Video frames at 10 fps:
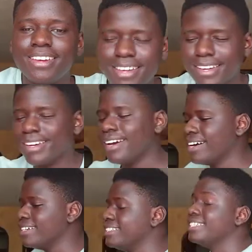Hey
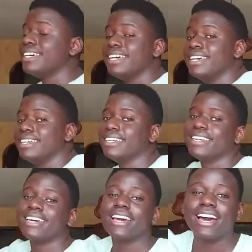guys, hey,
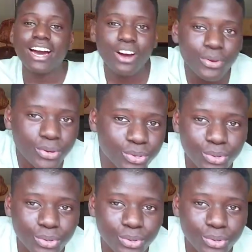how you